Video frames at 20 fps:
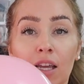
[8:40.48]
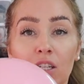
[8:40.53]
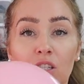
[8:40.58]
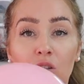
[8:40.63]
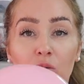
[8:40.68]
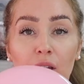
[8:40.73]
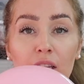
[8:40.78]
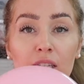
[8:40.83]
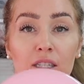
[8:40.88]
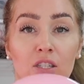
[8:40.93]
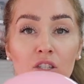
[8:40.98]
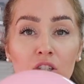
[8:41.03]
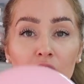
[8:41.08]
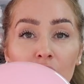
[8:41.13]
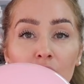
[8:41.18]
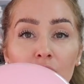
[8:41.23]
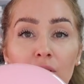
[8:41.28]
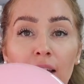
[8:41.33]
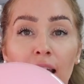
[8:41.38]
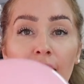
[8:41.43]
twist
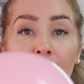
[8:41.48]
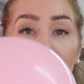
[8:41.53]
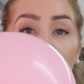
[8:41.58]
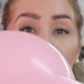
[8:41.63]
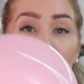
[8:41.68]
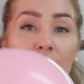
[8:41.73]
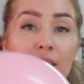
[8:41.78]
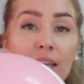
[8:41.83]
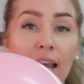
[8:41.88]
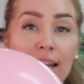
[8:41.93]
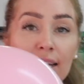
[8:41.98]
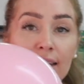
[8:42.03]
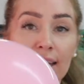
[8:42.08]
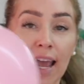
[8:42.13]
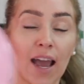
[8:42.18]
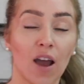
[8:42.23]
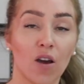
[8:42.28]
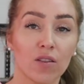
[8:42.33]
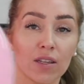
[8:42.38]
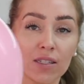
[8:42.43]
2 times, and
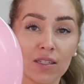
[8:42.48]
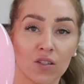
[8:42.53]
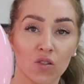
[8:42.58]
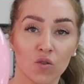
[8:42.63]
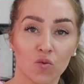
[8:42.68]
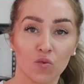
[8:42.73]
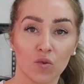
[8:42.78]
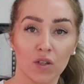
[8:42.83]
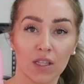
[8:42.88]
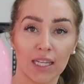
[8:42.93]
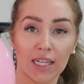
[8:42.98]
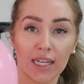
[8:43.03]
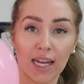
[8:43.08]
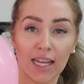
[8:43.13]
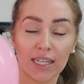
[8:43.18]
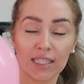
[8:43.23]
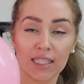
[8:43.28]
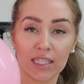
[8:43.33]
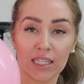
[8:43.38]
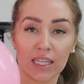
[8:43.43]
now this is really
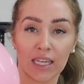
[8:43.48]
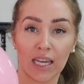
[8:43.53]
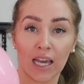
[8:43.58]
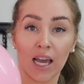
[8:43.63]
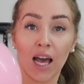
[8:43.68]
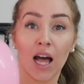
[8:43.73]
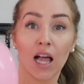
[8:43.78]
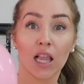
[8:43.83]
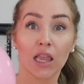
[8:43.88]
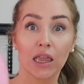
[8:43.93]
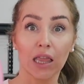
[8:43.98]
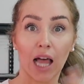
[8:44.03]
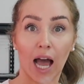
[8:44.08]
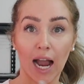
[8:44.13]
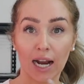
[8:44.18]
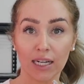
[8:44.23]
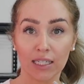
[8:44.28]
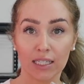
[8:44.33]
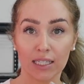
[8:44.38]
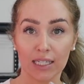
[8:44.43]
nicely
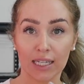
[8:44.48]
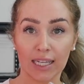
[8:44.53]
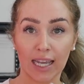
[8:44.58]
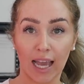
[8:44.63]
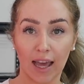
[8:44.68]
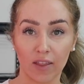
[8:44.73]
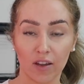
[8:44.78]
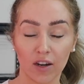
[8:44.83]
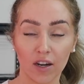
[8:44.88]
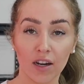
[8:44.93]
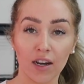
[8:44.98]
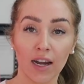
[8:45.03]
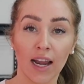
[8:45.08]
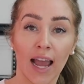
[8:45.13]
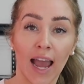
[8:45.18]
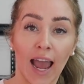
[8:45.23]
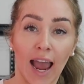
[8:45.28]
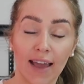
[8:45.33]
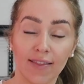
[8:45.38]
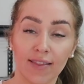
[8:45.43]
locked together.
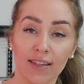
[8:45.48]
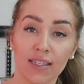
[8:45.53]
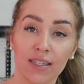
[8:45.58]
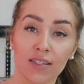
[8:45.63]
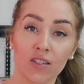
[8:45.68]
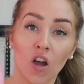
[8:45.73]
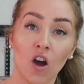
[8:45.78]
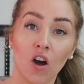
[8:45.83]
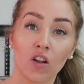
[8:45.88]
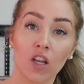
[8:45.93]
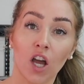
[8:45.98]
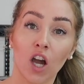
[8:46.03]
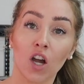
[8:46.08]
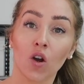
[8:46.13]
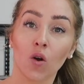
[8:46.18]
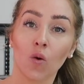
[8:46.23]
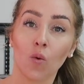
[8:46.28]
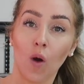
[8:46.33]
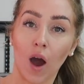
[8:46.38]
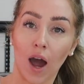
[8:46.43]
And this is called a
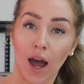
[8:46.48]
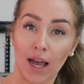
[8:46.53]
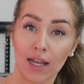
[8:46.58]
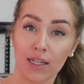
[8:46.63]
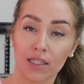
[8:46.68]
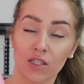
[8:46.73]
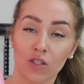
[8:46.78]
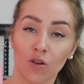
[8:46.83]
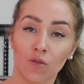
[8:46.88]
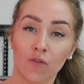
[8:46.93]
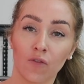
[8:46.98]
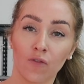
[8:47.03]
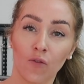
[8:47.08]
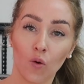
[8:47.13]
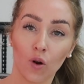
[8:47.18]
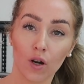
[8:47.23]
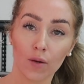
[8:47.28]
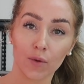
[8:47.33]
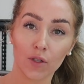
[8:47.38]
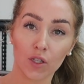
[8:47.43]
quad. So
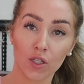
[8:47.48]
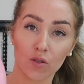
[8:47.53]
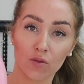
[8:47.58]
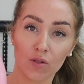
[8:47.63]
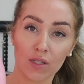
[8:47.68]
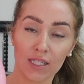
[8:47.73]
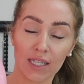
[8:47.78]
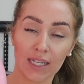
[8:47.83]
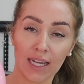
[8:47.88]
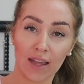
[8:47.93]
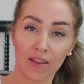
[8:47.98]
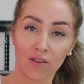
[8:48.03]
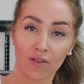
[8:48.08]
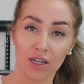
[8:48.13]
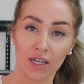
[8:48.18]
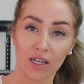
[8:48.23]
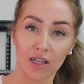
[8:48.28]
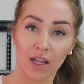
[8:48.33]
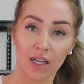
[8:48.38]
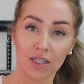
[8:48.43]
4 balloons together
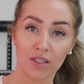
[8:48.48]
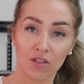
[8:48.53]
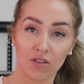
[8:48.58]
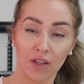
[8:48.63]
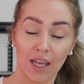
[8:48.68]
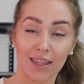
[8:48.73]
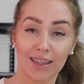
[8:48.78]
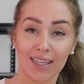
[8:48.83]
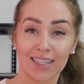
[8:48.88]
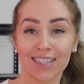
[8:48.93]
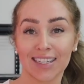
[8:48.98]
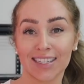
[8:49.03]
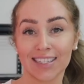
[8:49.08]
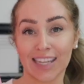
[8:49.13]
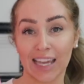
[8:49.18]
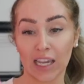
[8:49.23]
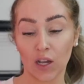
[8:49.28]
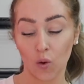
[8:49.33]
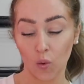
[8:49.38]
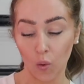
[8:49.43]
in a cluster like this is
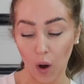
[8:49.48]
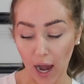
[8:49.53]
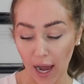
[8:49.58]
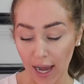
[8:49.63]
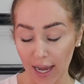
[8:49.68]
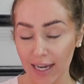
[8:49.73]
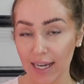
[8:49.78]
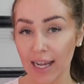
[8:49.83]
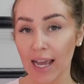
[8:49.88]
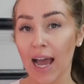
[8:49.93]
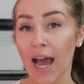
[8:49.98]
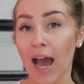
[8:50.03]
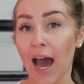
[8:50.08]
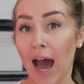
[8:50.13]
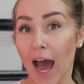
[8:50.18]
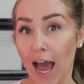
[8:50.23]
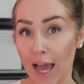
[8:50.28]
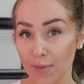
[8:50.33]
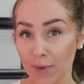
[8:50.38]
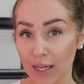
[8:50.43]
a quad.
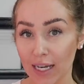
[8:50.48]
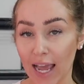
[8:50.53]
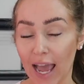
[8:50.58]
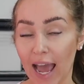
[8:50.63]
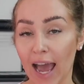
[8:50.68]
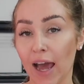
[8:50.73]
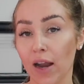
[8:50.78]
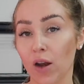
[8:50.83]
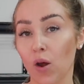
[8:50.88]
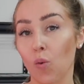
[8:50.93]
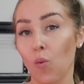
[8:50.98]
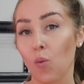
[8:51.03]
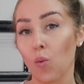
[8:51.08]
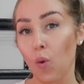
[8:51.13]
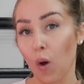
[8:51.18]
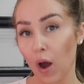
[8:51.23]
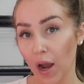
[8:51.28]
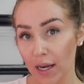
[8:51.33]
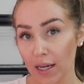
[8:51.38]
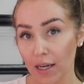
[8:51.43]
I'm gonna add
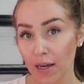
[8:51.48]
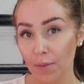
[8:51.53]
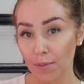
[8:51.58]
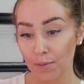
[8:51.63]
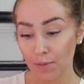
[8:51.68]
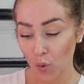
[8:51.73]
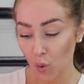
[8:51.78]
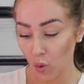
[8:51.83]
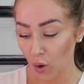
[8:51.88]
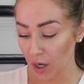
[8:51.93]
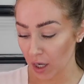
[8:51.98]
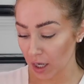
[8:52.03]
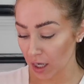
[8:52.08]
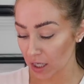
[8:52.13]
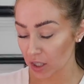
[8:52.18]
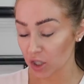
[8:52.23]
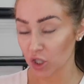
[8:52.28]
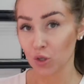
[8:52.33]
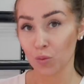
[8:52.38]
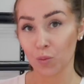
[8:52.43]
1
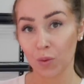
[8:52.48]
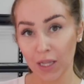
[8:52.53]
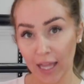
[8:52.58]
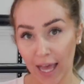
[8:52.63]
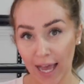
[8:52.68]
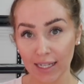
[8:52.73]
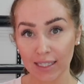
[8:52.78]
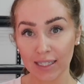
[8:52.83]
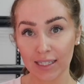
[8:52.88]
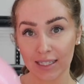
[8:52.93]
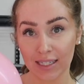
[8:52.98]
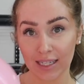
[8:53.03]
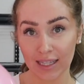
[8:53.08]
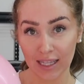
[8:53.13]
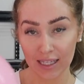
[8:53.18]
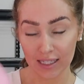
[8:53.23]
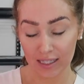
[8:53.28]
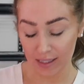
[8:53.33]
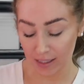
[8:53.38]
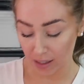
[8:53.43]
more duplet to
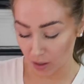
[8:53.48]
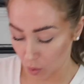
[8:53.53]
this